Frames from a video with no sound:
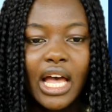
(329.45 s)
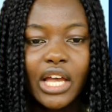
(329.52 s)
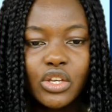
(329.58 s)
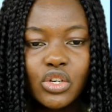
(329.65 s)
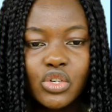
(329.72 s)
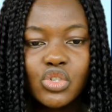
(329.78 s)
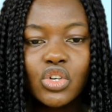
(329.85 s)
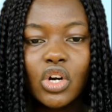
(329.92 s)
a
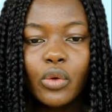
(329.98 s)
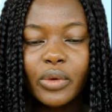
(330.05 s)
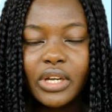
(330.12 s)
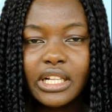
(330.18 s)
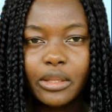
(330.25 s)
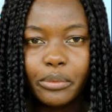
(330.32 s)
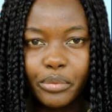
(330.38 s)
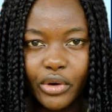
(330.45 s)
usual
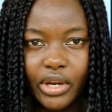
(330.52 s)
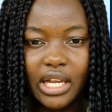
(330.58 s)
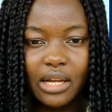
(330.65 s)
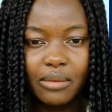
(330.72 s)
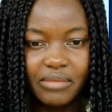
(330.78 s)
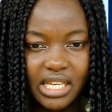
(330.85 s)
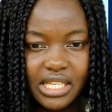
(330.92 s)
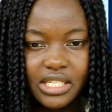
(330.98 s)
weekly
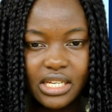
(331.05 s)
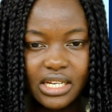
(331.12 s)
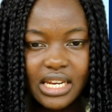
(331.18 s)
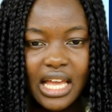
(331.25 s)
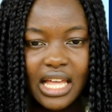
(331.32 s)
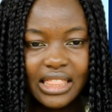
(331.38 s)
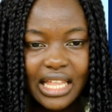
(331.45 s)
prayer meeting